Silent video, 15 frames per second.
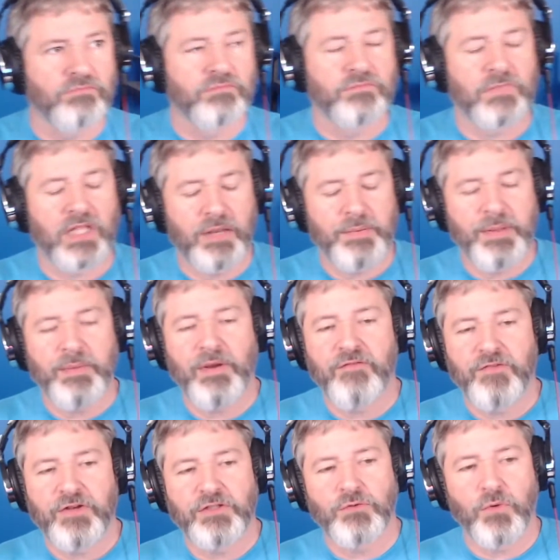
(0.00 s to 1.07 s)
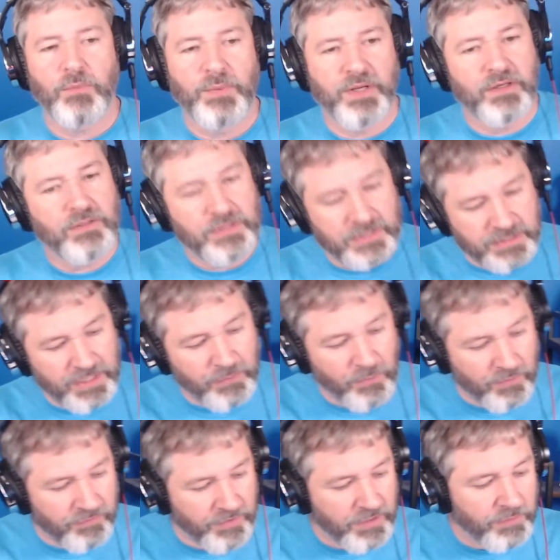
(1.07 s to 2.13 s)
a lot of people have Ring doorbells, and they work
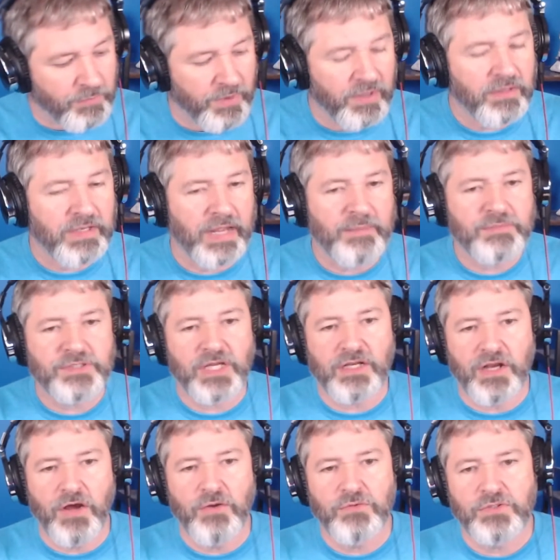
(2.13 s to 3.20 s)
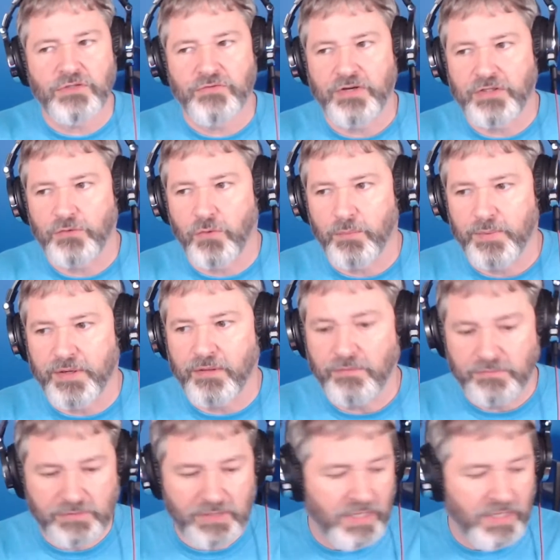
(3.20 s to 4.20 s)
really well, and Amazon owns the Ring doorbell.